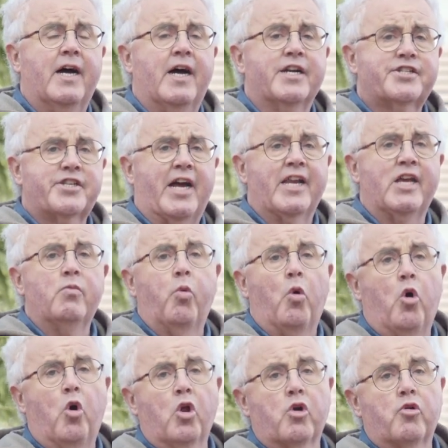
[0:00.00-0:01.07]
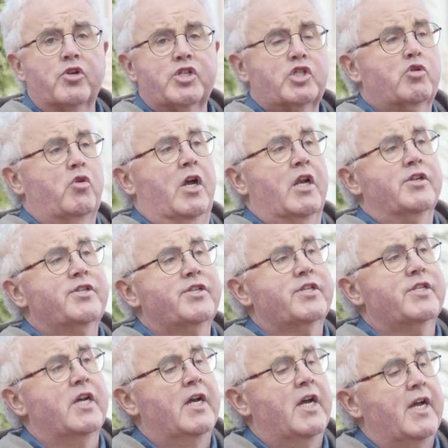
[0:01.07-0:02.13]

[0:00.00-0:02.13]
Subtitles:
sunny wall or a trellis